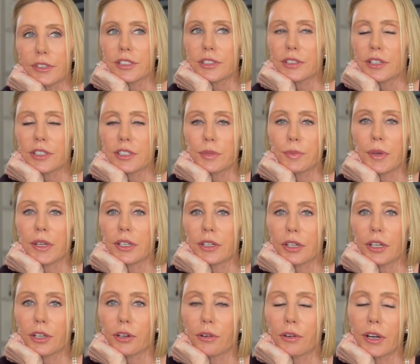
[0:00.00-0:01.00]
Let's not spend
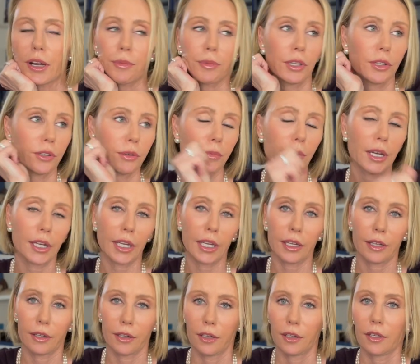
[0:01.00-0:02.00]
a crap load of money
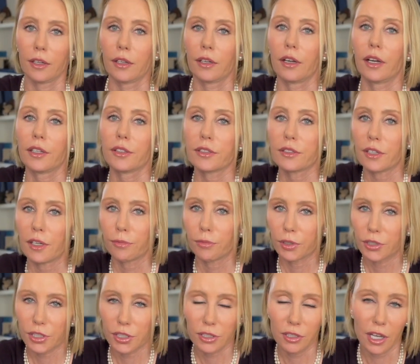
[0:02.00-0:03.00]
on stuff
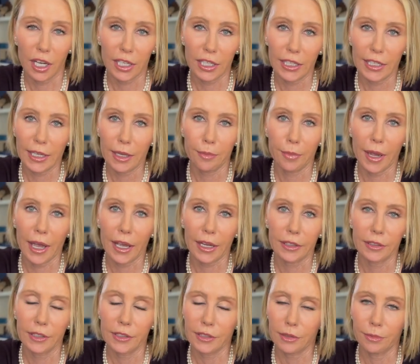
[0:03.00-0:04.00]
we're just not going to get
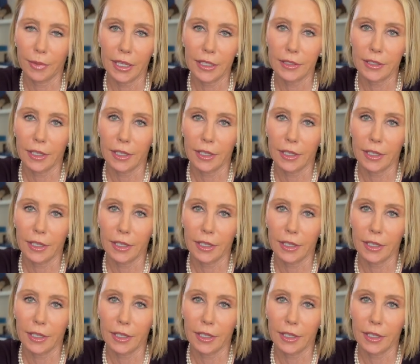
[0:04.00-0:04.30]
back. Doesn't make